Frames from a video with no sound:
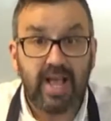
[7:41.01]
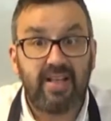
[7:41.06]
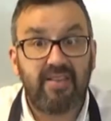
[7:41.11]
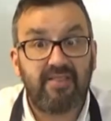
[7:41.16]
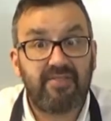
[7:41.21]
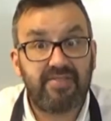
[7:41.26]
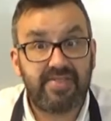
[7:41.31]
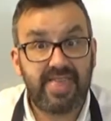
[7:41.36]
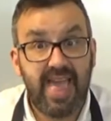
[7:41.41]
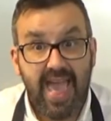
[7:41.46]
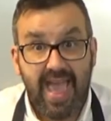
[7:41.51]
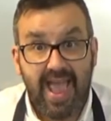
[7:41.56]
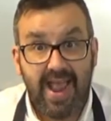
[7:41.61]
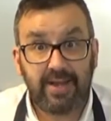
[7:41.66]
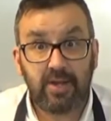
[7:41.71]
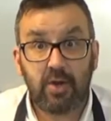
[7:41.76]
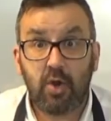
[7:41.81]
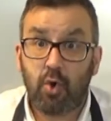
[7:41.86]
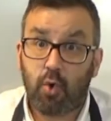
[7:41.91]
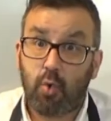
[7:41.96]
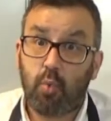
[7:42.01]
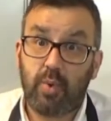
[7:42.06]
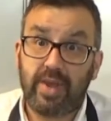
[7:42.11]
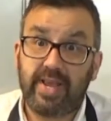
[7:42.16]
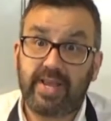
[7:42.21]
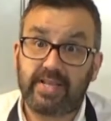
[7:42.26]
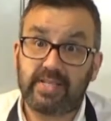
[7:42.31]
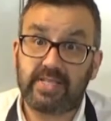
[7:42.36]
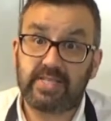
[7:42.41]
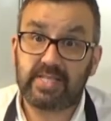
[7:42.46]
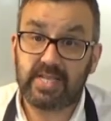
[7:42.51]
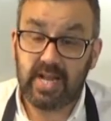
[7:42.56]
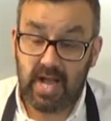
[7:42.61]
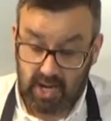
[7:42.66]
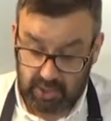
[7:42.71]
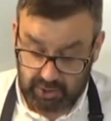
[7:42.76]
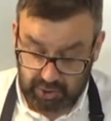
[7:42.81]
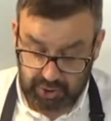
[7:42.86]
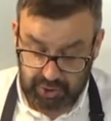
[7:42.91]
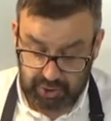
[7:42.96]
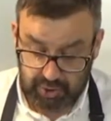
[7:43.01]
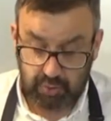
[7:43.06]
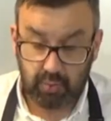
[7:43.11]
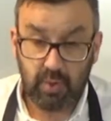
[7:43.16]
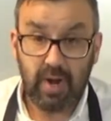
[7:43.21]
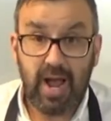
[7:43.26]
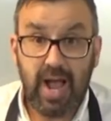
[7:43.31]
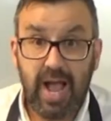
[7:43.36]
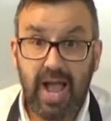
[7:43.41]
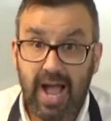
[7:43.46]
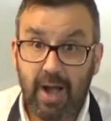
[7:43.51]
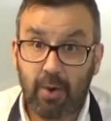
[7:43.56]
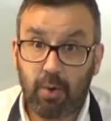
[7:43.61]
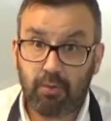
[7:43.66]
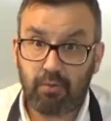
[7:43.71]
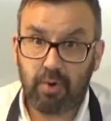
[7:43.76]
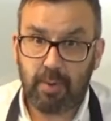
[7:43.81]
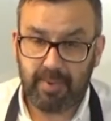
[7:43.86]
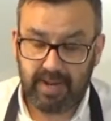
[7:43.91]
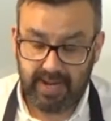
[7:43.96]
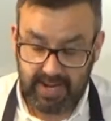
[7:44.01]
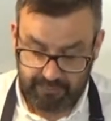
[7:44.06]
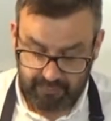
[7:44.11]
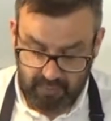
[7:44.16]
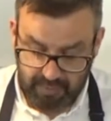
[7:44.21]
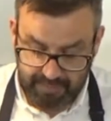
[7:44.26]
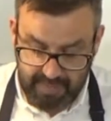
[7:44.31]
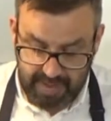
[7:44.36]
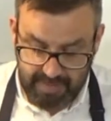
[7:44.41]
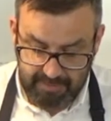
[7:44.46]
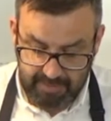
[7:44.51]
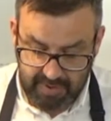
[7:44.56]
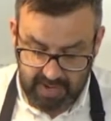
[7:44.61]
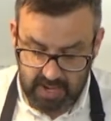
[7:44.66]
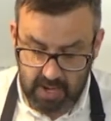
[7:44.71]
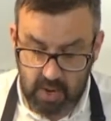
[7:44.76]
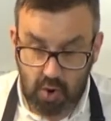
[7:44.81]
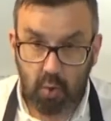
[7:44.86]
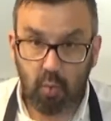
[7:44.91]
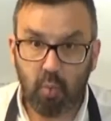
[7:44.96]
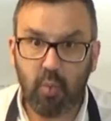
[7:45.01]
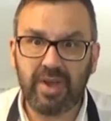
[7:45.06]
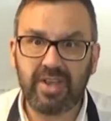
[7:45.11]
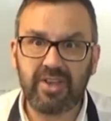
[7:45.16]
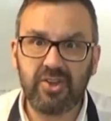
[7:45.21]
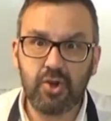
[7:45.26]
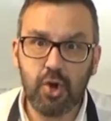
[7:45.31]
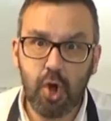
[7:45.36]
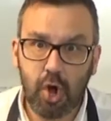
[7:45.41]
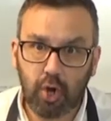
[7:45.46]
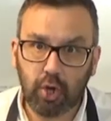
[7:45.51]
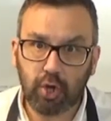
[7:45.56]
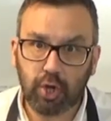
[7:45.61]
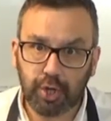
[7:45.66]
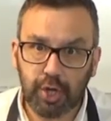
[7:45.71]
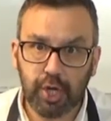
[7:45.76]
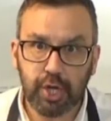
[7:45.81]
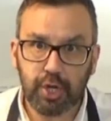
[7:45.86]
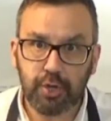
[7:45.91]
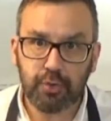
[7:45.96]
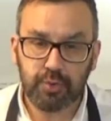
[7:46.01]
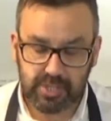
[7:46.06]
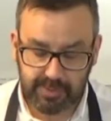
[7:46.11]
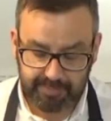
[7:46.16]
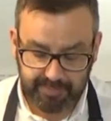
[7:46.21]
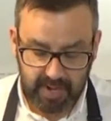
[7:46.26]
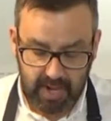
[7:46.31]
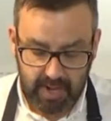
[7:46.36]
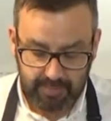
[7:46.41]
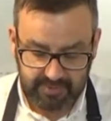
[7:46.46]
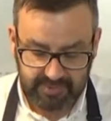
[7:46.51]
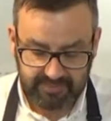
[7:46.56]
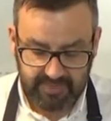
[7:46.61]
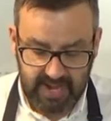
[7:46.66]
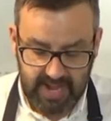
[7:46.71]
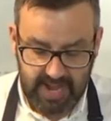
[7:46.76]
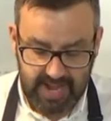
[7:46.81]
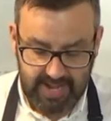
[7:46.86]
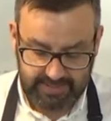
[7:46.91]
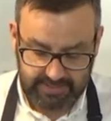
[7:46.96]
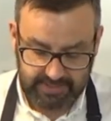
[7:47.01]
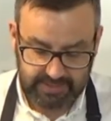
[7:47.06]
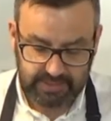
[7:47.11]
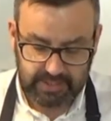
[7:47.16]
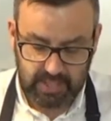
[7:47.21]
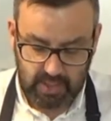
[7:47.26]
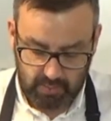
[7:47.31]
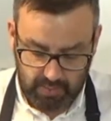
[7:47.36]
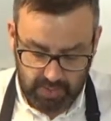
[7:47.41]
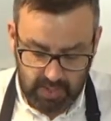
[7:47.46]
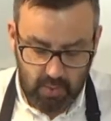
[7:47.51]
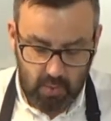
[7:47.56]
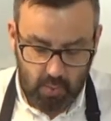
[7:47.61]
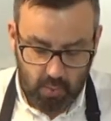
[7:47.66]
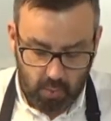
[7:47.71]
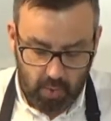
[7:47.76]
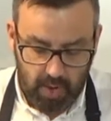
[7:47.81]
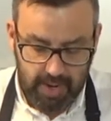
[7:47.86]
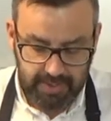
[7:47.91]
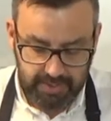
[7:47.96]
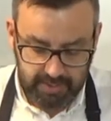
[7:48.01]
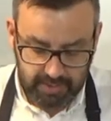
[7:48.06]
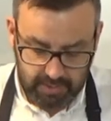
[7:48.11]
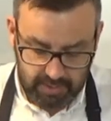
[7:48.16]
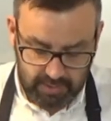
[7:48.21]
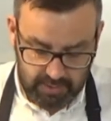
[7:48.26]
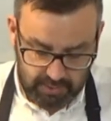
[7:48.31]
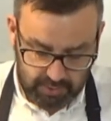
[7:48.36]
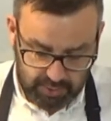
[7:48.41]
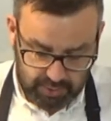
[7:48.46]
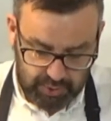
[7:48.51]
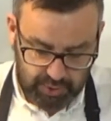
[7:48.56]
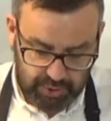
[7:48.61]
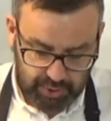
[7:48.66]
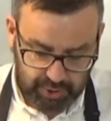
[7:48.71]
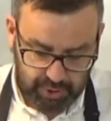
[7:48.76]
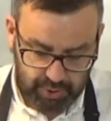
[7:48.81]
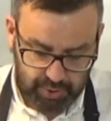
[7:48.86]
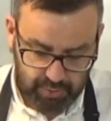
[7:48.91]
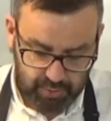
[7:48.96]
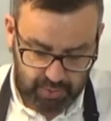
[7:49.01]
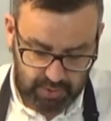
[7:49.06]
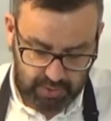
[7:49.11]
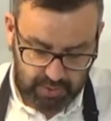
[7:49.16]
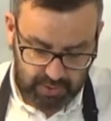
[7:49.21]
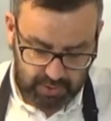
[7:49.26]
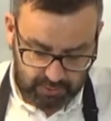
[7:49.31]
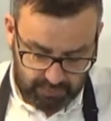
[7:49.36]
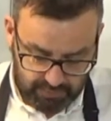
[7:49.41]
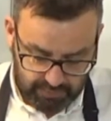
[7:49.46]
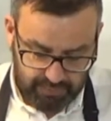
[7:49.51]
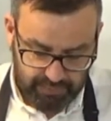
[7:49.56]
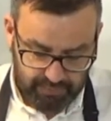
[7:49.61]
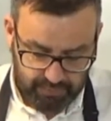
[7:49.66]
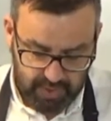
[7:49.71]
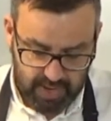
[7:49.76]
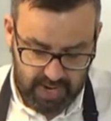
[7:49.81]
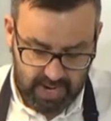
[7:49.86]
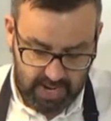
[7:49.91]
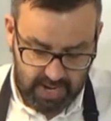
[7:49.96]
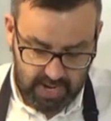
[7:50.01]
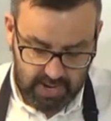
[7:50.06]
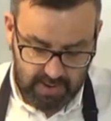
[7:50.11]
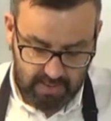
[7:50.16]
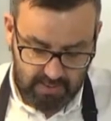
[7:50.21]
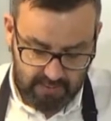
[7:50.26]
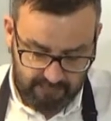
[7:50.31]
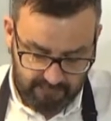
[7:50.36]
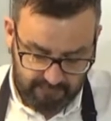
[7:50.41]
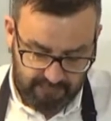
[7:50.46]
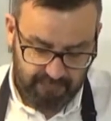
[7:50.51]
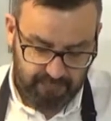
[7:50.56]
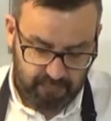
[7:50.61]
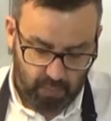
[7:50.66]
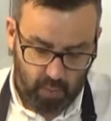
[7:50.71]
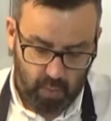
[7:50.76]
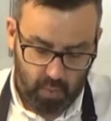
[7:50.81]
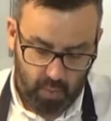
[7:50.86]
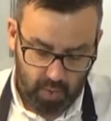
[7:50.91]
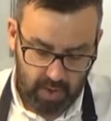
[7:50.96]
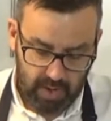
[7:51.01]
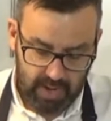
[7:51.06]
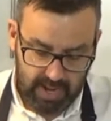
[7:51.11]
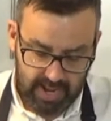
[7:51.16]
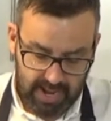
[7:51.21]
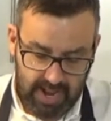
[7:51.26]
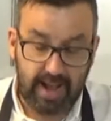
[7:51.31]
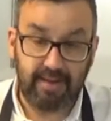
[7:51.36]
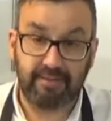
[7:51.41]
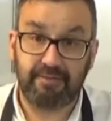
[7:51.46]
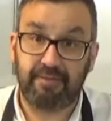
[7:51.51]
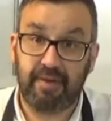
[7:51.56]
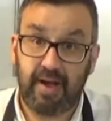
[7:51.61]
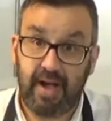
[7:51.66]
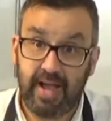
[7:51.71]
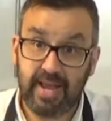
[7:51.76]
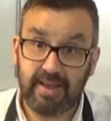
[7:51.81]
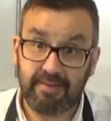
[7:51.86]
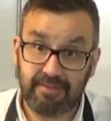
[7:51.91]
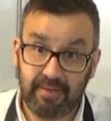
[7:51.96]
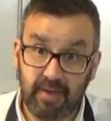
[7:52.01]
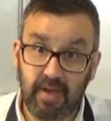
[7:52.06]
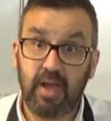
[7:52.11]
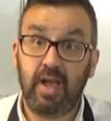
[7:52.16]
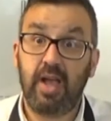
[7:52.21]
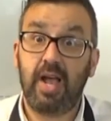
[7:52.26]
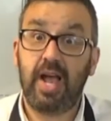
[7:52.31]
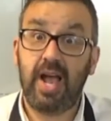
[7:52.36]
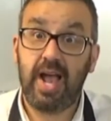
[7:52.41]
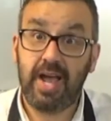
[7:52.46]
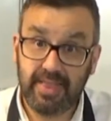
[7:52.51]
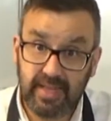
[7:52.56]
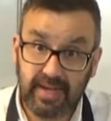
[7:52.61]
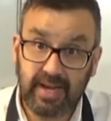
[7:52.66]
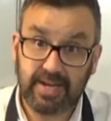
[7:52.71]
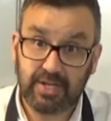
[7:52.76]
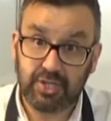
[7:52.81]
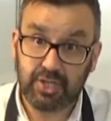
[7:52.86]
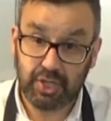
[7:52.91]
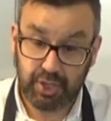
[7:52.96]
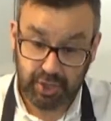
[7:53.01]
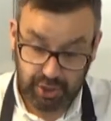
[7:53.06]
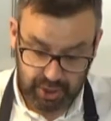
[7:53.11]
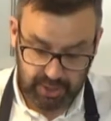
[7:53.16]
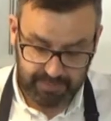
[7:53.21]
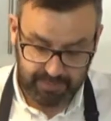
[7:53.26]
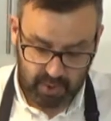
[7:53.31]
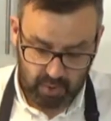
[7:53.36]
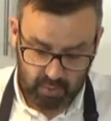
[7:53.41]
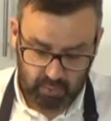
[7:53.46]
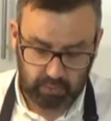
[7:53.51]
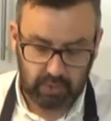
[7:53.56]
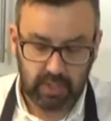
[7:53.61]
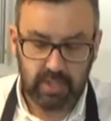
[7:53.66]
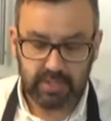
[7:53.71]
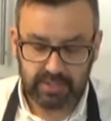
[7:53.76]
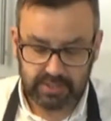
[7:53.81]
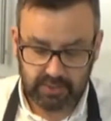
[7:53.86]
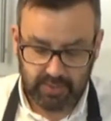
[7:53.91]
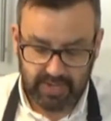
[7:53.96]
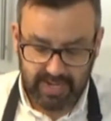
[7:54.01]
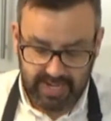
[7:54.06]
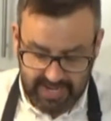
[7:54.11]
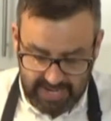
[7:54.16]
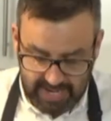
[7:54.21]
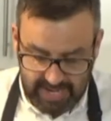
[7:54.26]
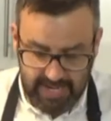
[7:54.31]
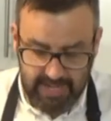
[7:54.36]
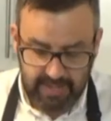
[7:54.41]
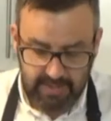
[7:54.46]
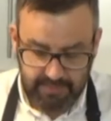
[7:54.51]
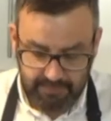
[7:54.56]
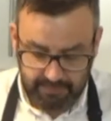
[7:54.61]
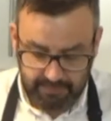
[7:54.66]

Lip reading: Then we can start to do our rubbing in. Remember, we're not going to use the palms of our hands. So 1, 2, 3, 4 and 5, and then I turn the bowl. So 1, 2,